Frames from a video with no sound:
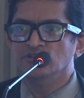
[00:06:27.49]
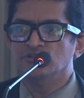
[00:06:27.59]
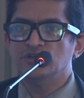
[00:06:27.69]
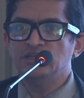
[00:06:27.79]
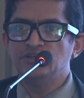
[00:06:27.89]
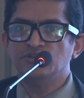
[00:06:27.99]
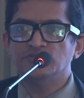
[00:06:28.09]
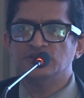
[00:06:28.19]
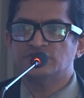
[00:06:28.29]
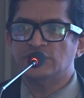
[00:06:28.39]
So each
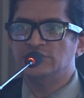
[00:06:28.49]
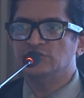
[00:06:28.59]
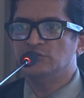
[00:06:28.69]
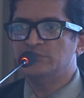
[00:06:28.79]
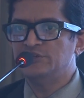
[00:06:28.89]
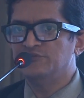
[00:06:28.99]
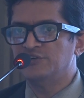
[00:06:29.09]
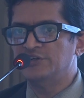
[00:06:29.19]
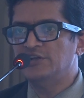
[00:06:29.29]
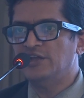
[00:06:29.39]
of the studies will be different,